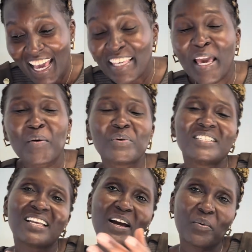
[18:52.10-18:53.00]
we
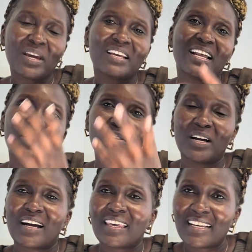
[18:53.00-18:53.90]
stay away. Like
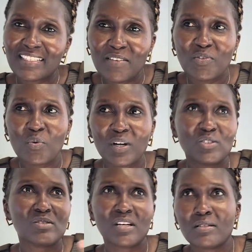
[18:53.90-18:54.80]
yes, if you want
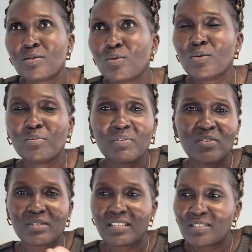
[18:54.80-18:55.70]
to change school
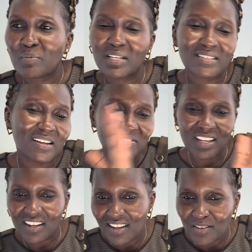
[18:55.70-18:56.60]
before 6 months,
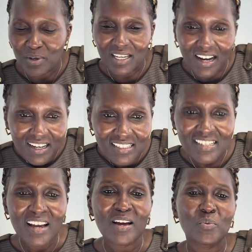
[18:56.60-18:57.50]
definitely we can't.
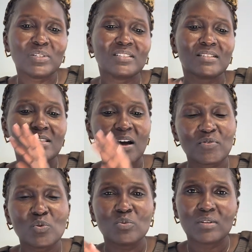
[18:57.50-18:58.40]
We just have
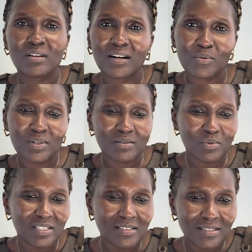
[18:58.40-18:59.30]
to.
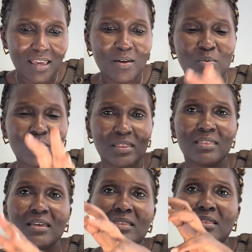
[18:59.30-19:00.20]
We stay
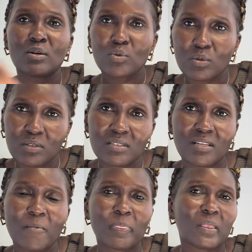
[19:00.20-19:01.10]
within the rules.
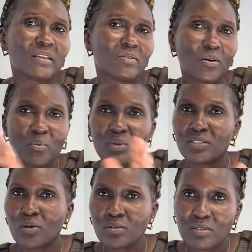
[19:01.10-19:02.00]
So we
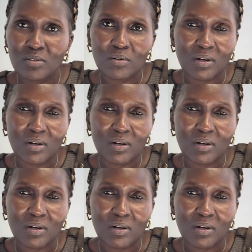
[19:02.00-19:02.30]
don't do